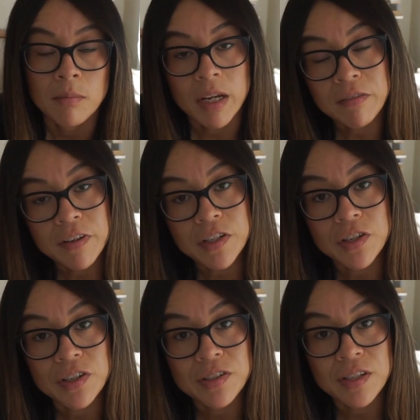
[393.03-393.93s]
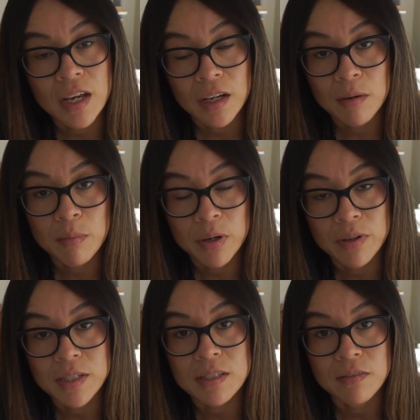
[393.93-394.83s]
main features and
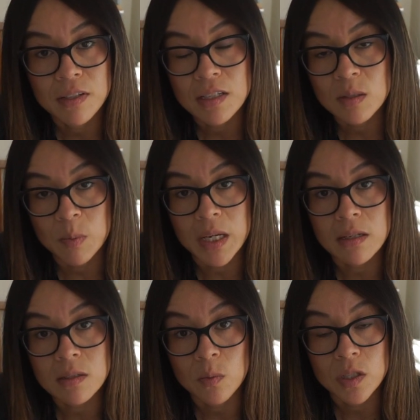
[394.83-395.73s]
components of this space,